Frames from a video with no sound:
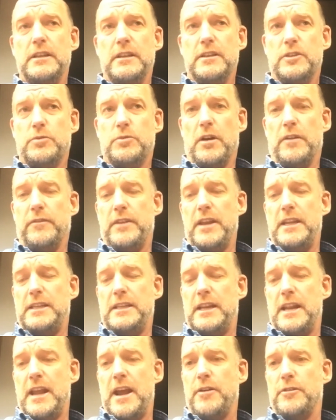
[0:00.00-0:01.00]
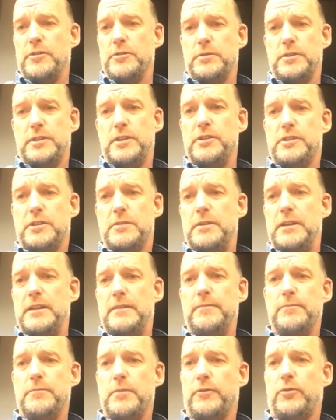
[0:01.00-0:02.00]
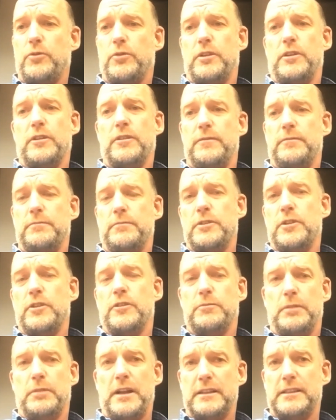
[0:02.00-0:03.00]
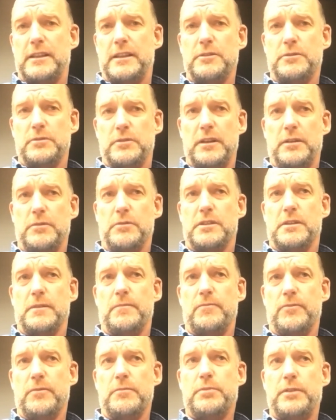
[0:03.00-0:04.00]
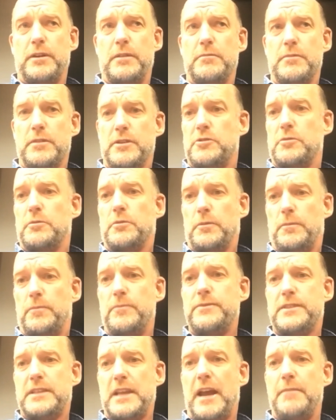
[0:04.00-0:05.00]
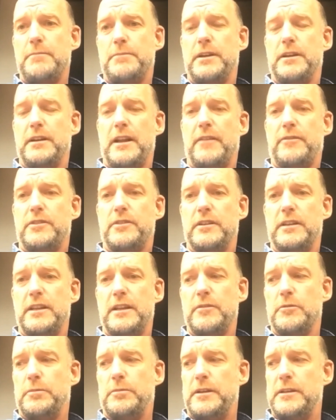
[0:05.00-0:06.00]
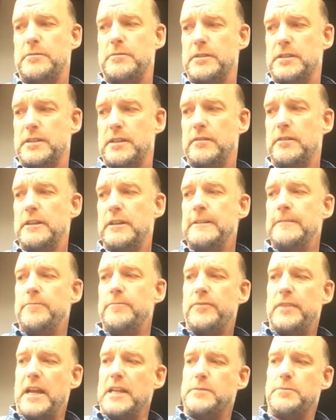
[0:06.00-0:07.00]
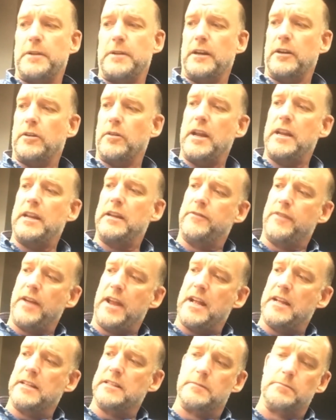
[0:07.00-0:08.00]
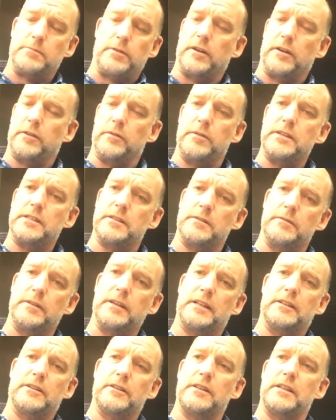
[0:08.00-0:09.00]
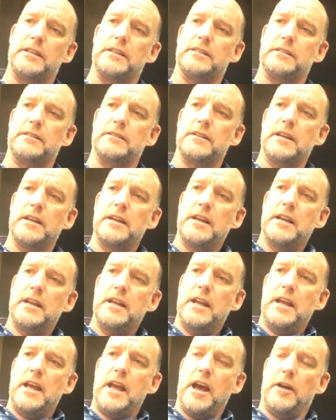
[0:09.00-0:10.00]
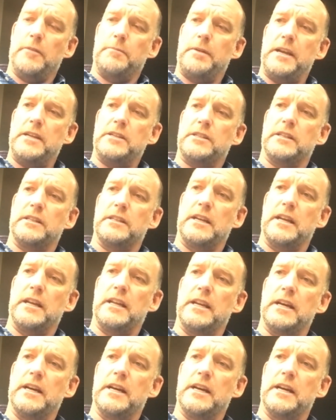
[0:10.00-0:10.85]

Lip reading: 12 to 18 hours, which used to be before nerve blocks. It was a pretty miserable time period after a knee replacement. So that's been a great advance and part of the reason that we can do these outpatient. And